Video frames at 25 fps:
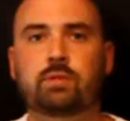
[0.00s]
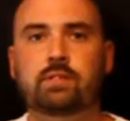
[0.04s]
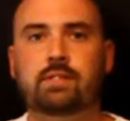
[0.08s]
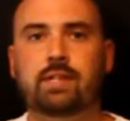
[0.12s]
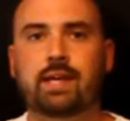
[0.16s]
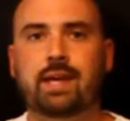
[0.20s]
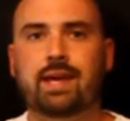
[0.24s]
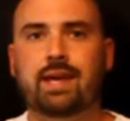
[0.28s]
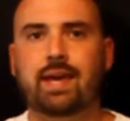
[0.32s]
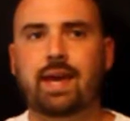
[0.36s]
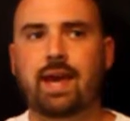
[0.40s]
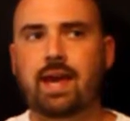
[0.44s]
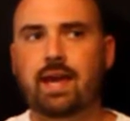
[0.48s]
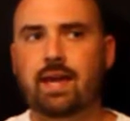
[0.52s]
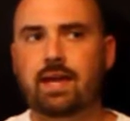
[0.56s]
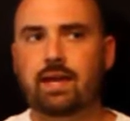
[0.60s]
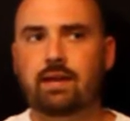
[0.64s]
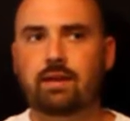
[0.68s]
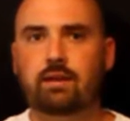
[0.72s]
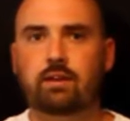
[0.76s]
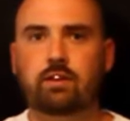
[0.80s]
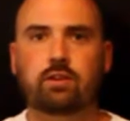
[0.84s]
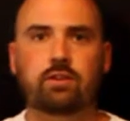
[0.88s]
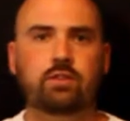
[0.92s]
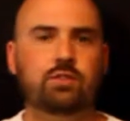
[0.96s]
say,
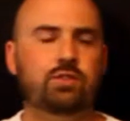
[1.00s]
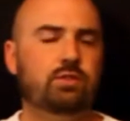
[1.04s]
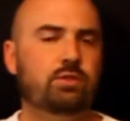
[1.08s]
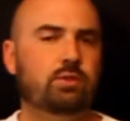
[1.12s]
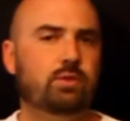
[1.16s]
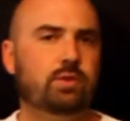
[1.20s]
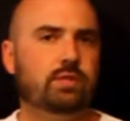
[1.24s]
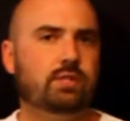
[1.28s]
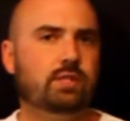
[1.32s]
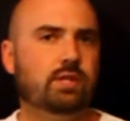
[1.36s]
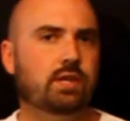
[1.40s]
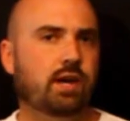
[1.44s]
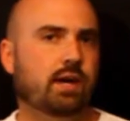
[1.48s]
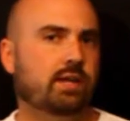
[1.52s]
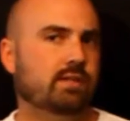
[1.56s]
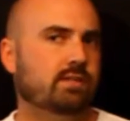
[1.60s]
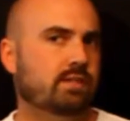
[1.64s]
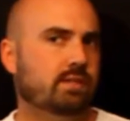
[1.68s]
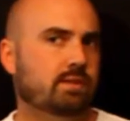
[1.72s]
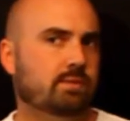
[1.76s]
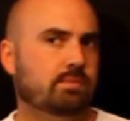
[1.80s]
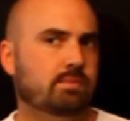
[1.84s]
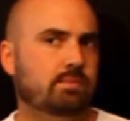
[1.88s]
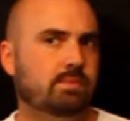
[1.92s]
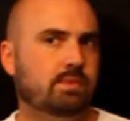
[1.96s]
hey, could you do us
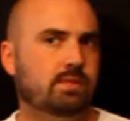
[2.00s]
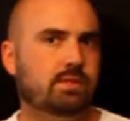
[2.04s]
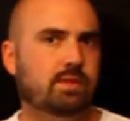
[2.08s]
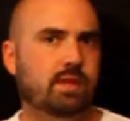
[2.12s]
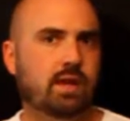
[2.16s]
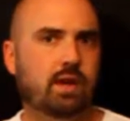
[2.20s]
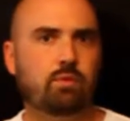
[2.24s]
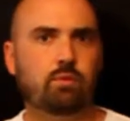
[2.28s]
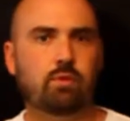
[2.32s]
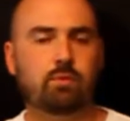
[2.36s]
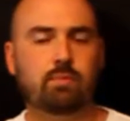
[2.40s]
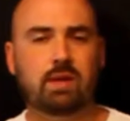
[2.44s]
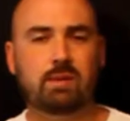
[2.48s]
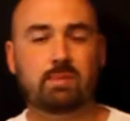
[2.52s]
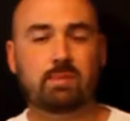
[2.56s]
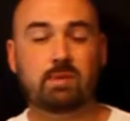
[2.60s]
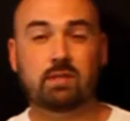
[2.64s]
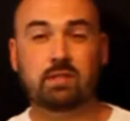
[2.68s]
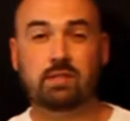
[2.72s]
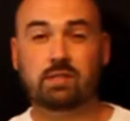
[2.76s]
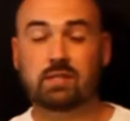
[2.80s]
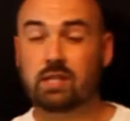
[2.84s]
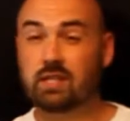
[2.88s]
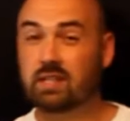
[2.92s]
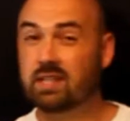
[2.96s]
customs that were maybe
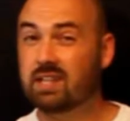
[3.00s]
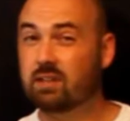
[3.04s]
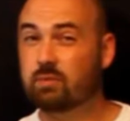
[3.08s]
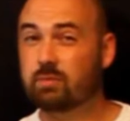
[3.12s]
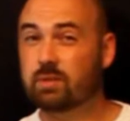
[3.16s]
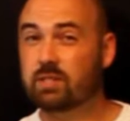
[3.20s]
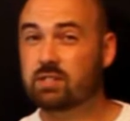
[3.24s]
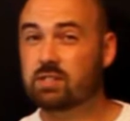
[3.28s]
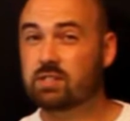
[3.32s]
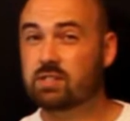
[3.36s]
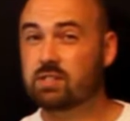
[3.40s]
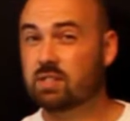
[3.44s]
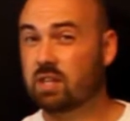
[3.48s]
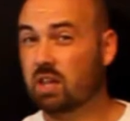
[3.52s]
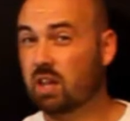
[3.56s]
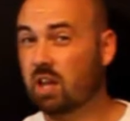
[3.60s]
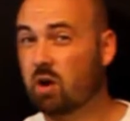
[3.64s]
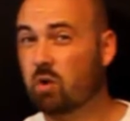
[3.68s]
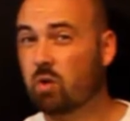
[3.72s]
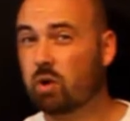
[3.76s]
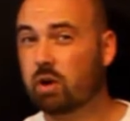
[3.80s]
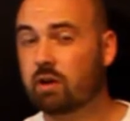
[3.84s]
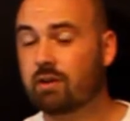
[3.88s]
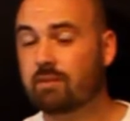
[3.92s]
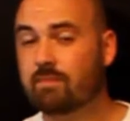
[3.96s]
just a little bit
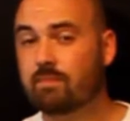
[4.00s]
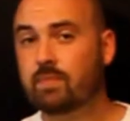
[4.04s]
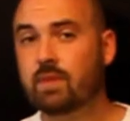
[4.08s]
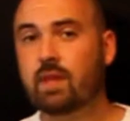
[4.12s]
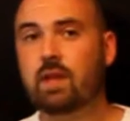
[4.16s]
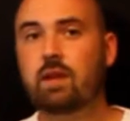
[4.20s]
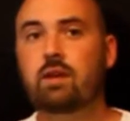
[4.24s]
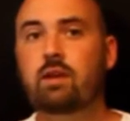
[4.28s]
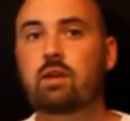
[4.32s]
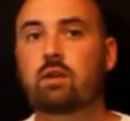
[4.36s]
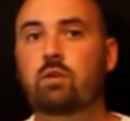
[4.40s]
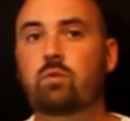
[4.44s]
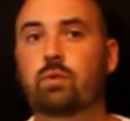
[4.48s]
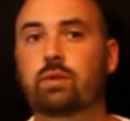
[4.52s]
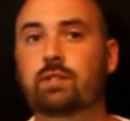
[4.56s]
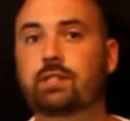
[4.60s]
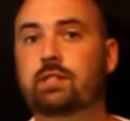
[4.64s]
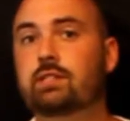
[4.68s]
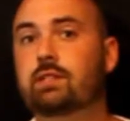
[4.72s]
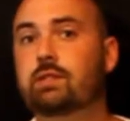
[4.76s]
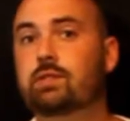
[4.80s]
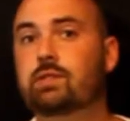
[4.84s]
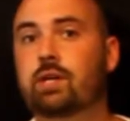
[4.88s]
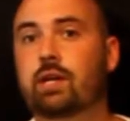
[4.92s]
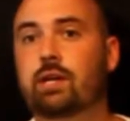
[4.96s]
slower? We did
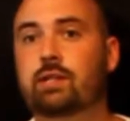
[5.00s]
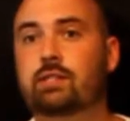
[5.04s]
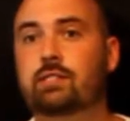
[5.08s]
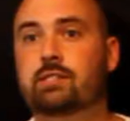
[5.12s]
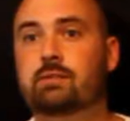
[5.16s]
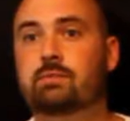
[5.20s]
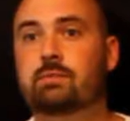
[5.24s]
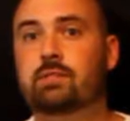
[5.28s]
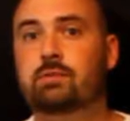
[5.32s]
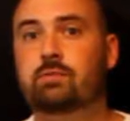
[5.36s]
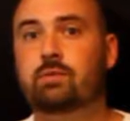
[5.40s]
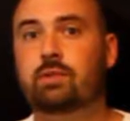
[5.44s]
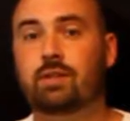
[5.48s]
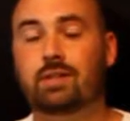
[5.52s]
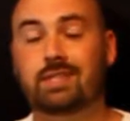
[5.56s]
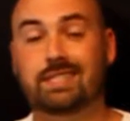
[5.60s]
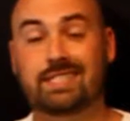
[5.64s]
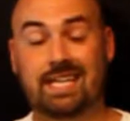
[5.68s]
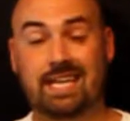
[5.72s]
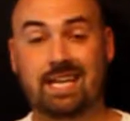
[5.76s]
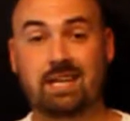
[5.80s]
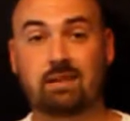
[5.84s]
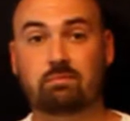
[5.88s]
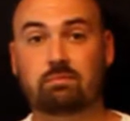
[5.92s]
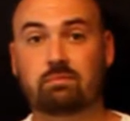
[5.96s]
those customs and we thought,
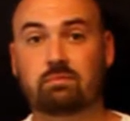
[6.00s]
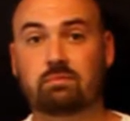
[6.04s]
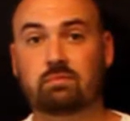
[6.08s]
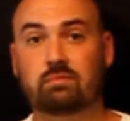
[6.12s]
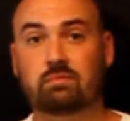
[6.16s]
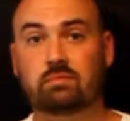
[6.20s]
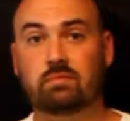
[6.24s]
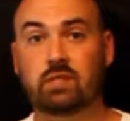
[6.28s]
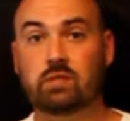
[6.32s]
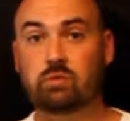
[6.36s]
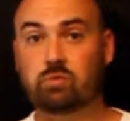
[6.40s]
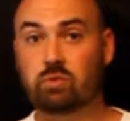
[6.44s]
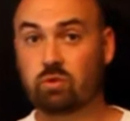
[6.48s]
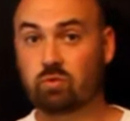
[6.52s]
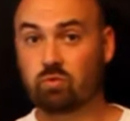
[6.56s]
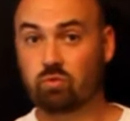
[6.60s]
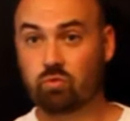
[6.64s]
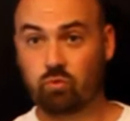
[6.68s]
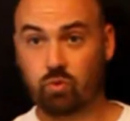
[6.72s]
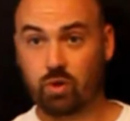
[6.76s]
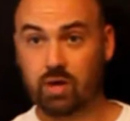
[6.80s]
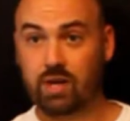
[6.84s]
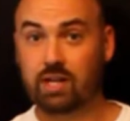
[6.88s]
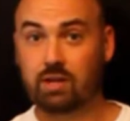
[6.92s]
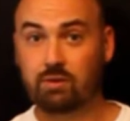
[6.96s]
damn, these work
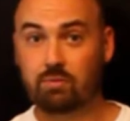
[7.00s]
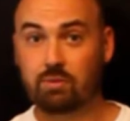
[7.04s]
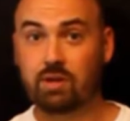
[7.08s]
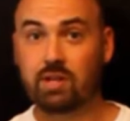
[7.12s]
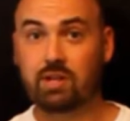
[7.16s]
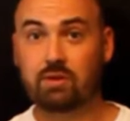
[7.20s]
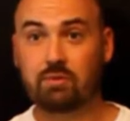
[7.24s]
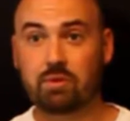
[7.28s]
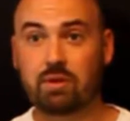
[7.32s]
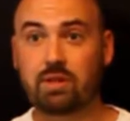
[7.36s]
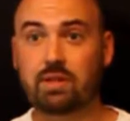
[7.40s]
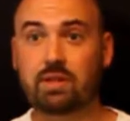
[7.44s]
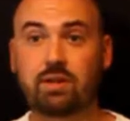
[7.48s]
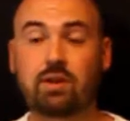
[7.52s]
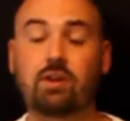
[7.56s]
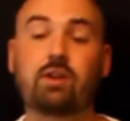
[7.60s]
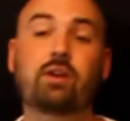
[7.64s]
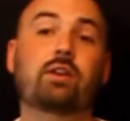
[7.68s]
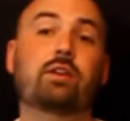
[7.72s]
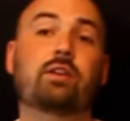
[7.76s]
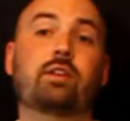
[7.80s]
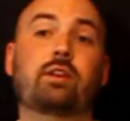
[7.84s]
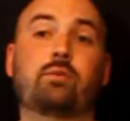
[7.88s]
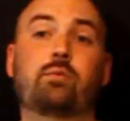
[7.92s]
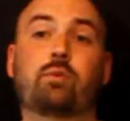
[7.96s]
really
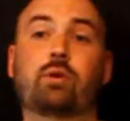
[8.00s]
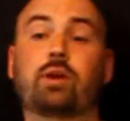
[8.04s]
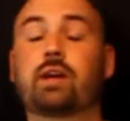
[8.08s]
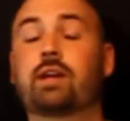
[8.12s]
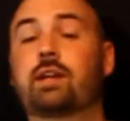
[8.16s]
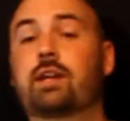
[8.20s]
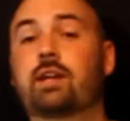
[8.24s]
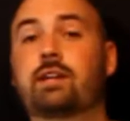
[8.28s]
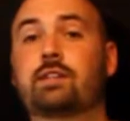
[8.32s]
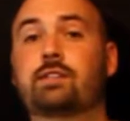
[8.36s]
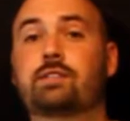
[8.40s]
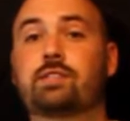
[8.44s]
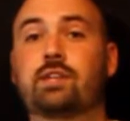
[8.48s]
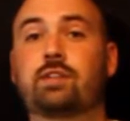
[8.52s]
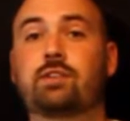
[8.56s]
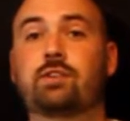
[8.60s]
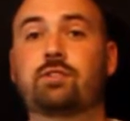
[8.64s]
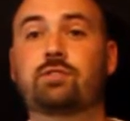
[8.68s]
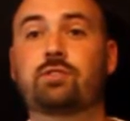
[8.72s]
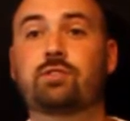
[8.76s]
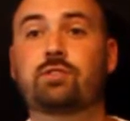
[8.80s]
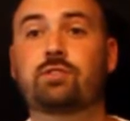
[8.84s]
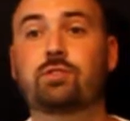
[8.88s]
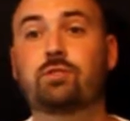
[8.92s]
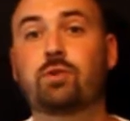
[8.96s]
good, and we're going to continue
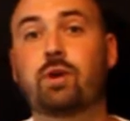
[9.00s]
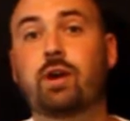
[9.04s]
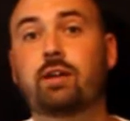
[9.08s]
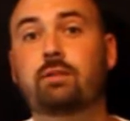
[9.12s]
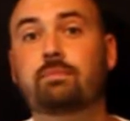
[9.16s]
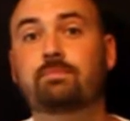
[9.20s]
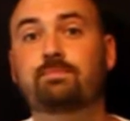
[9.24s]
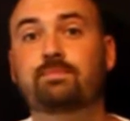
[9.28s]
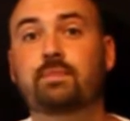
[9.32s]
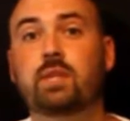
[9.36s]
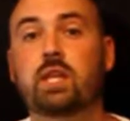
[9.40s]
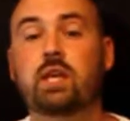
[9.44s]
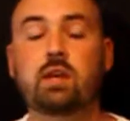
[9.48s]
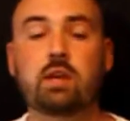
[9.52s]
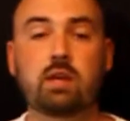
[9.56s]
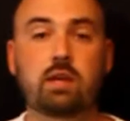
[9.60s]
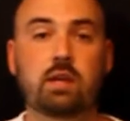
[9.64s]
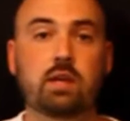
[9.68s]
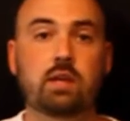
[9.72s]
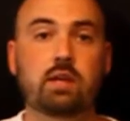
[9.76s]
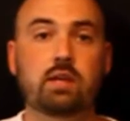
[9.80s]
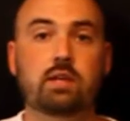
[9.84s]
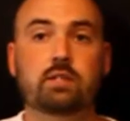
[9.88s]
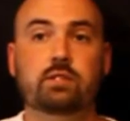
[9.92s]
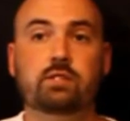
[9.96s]
to do it.
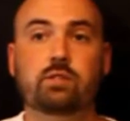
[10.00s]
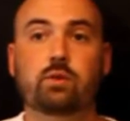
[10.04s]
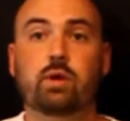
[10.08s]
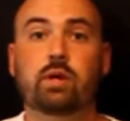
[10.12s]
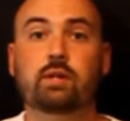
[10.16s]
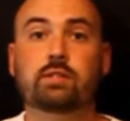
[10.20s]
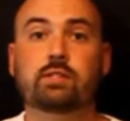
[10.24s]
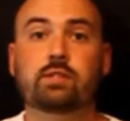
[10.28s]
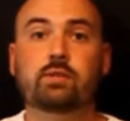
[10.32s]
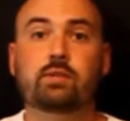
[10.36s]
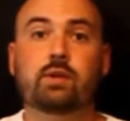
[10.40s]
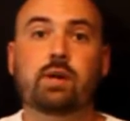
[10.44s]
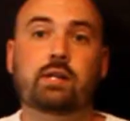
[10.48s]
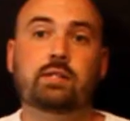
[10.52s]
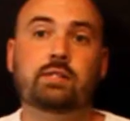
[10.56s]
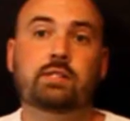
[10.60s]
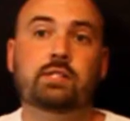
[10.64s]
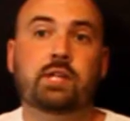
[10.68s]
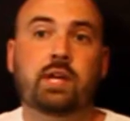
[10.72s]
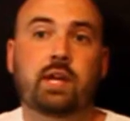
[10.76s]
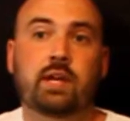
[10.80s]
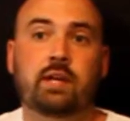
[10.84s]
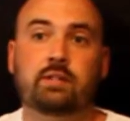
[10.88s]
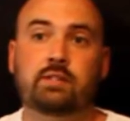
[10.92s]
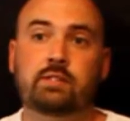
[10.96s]
So also
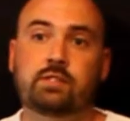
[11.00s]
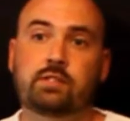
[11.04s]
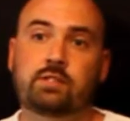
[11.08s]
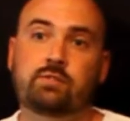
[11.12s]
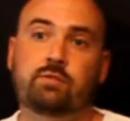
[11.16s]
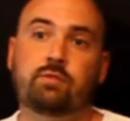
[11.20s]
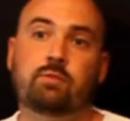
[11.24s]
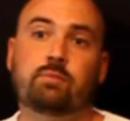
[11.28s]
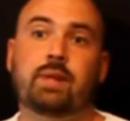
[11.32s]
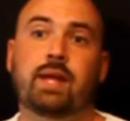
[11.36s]
unchanged from